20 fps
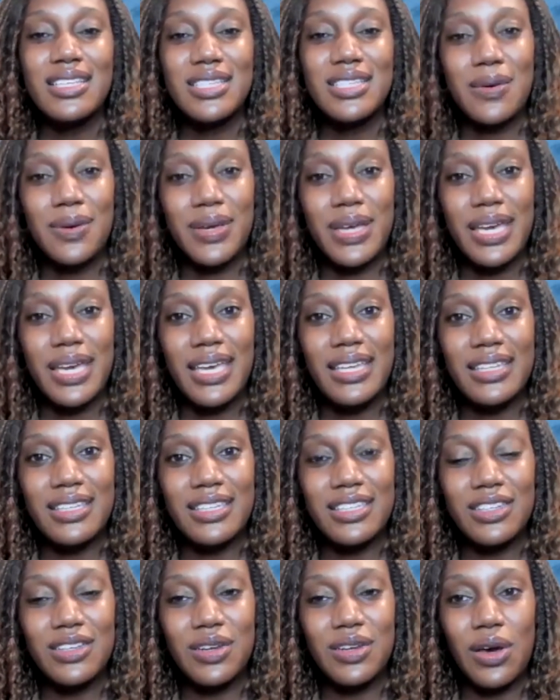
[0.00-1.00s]
So
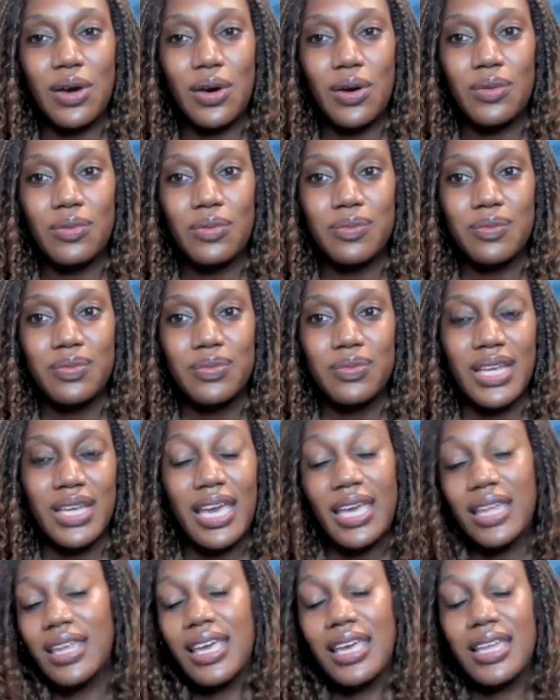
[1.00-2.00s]

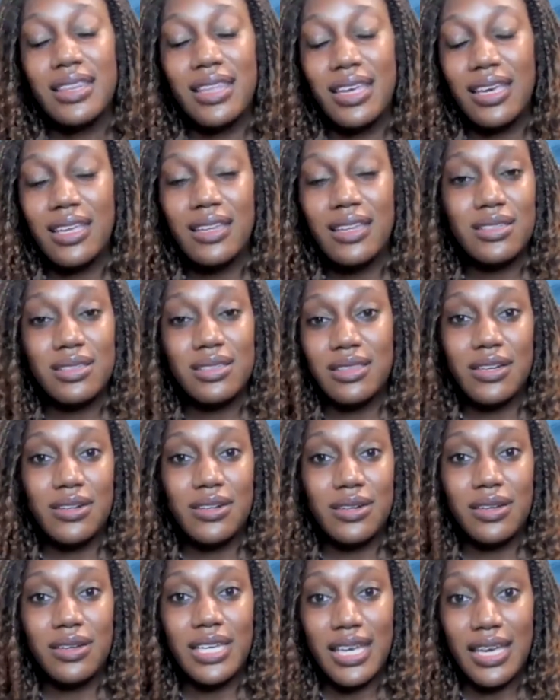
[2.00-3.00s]
and then
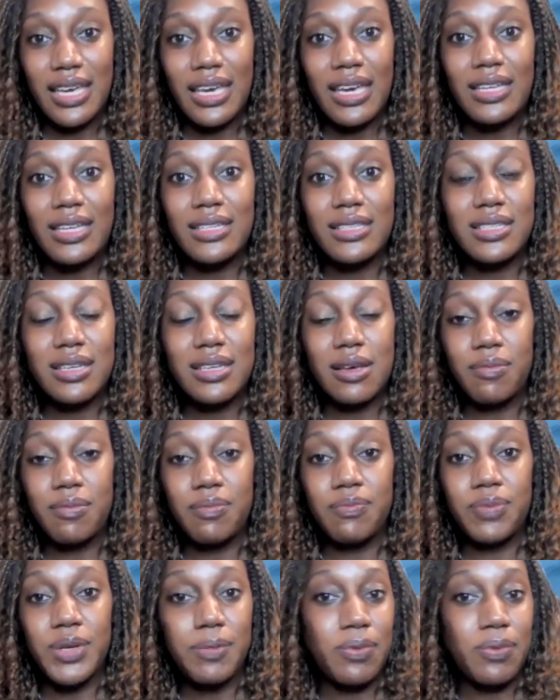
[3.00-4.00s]
there are, again,
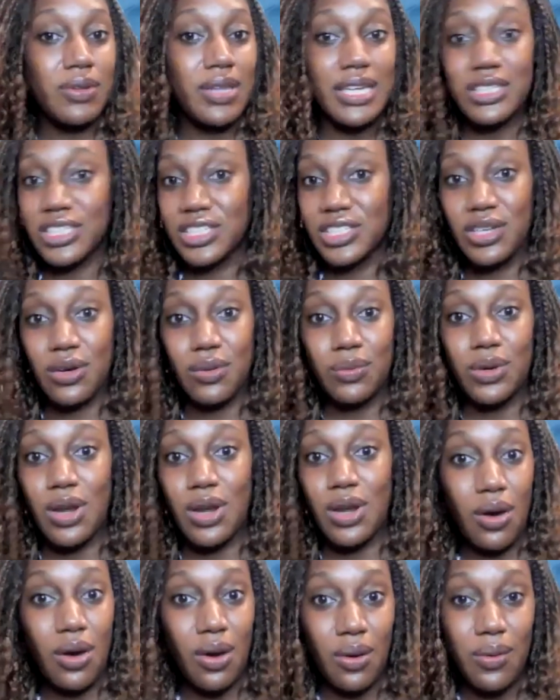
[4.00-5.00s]
some people that just don't
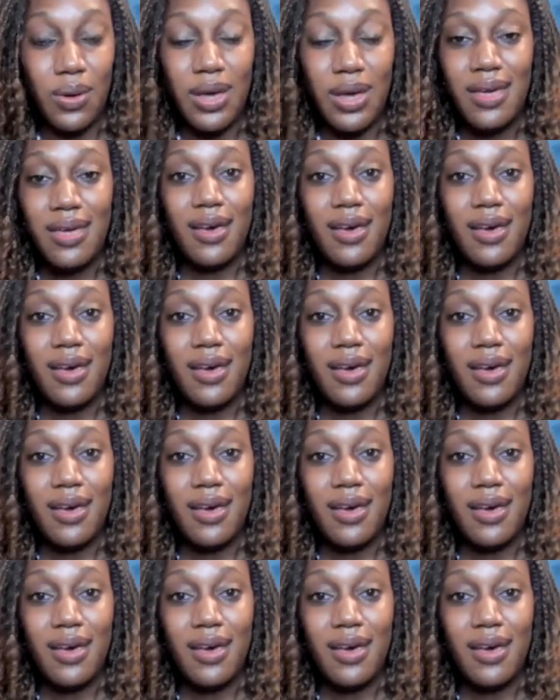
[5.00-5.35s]
know